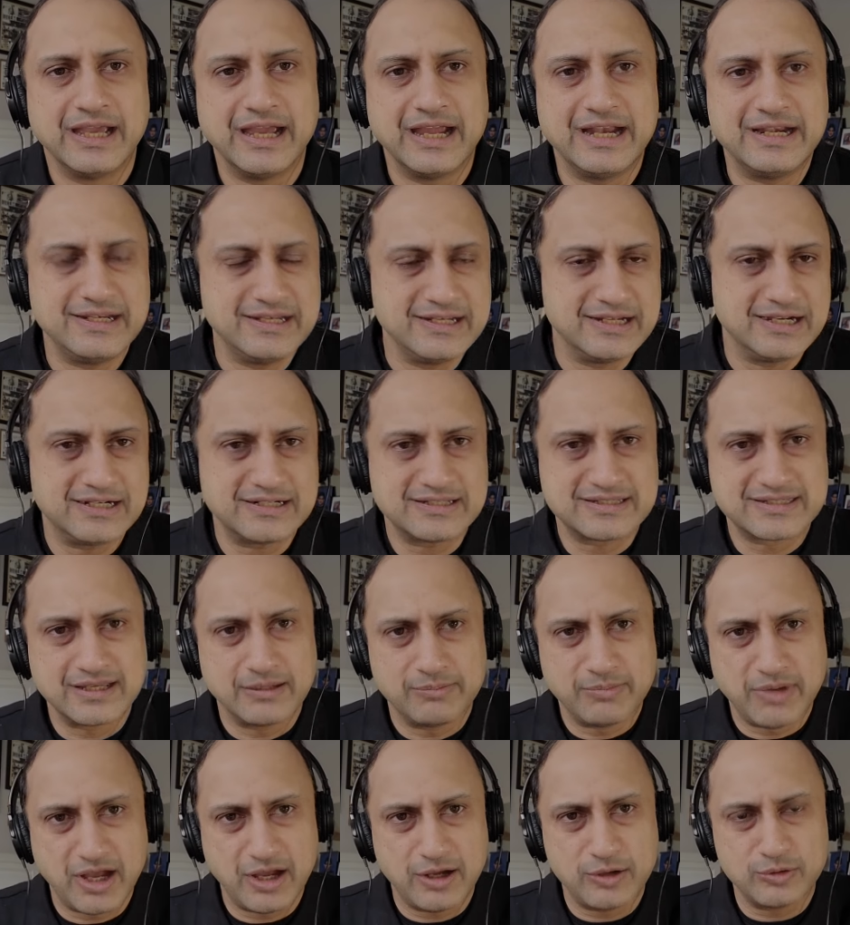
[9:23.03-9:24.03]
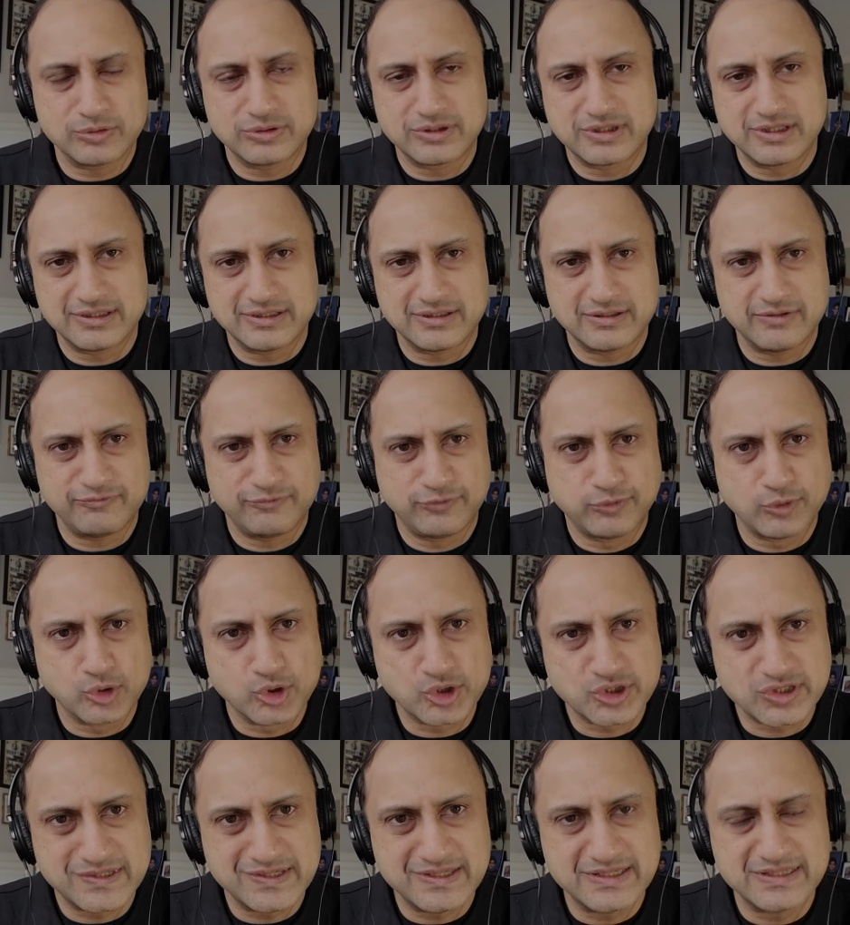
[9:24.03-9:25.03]
And yet somehow the
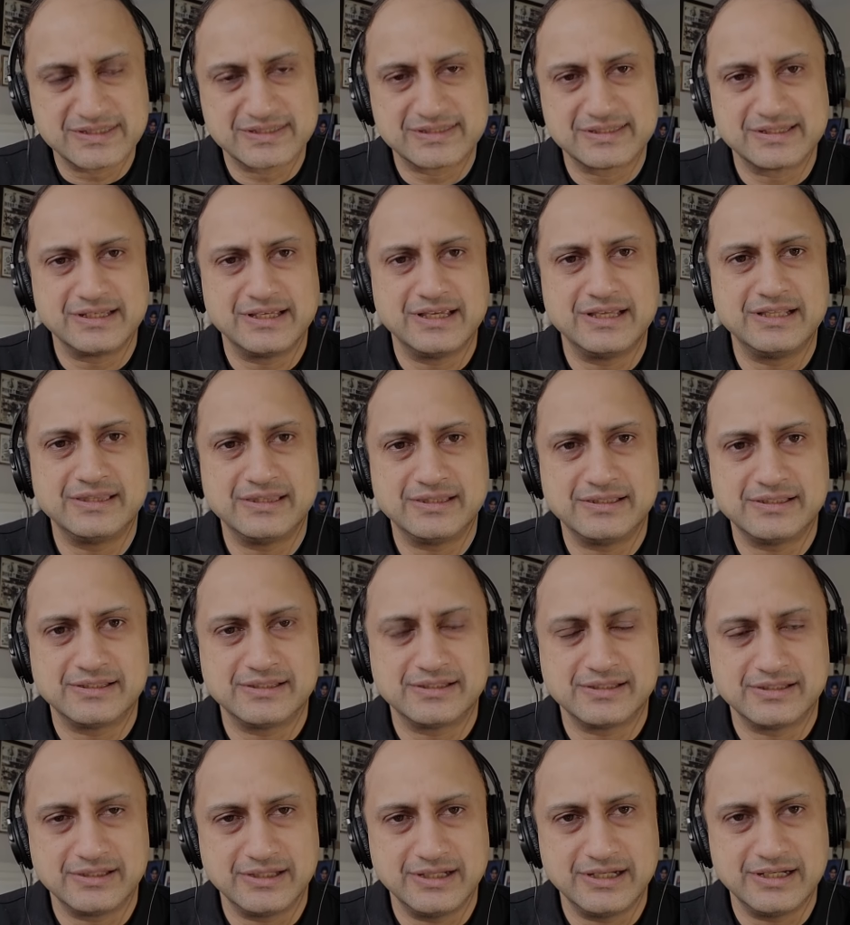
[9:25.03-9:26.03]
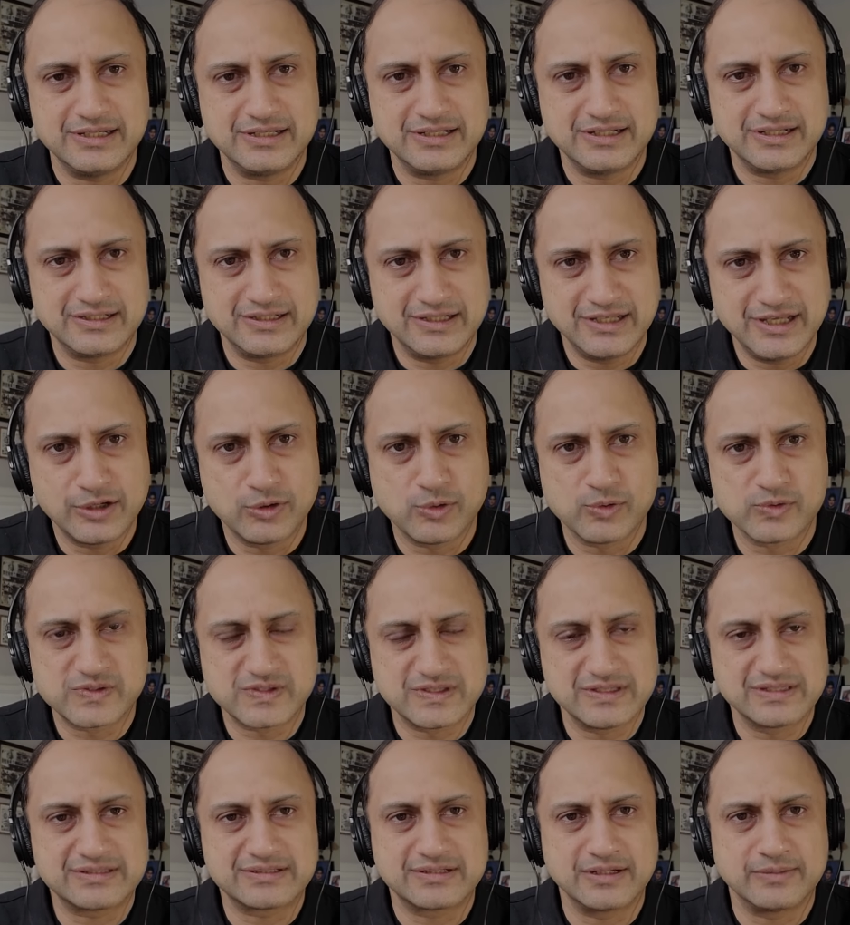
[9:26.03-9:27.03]
forces in the Indian
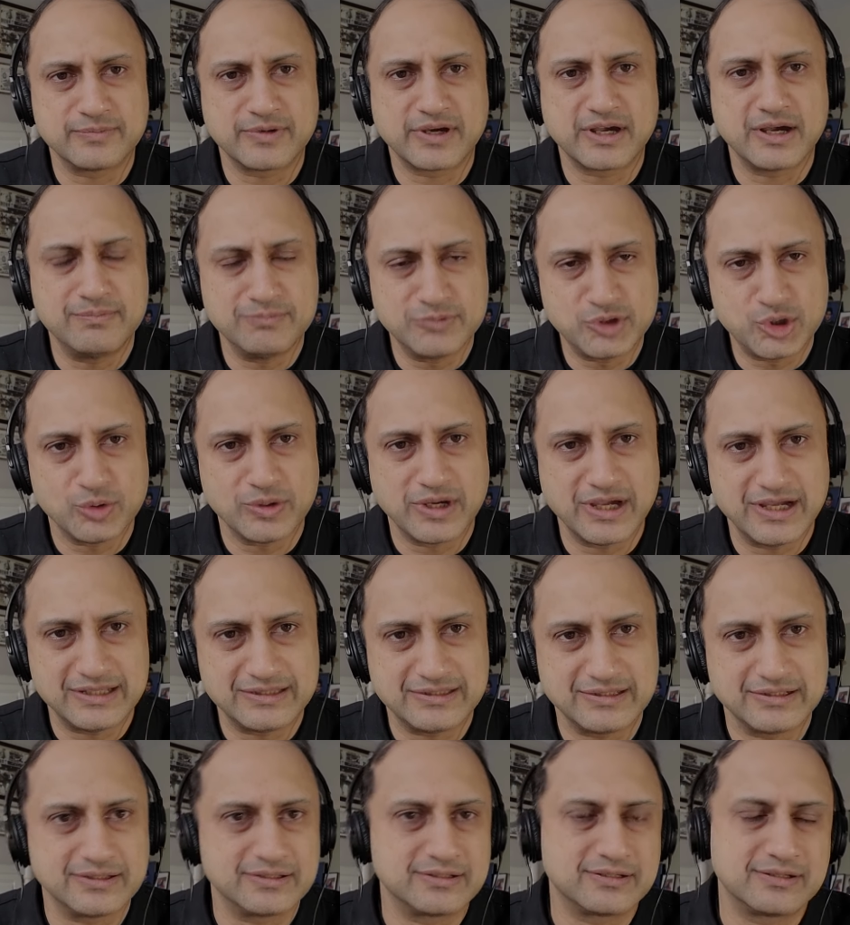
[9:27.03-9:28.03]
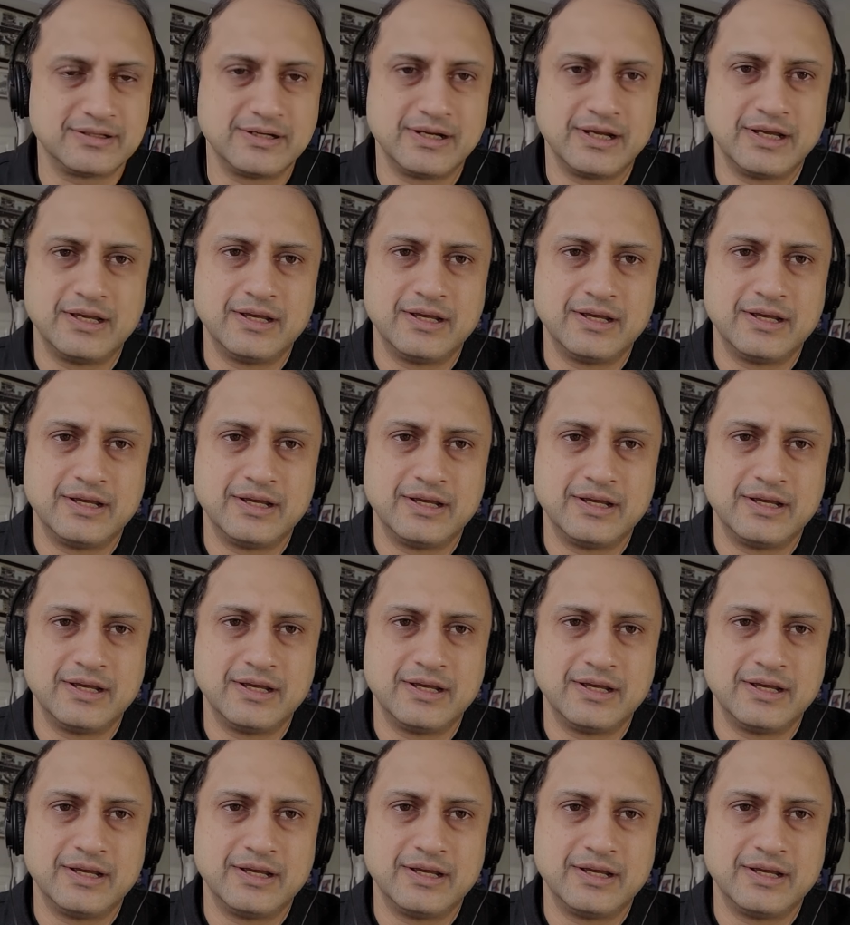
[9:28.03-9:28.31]
ecosystem come together,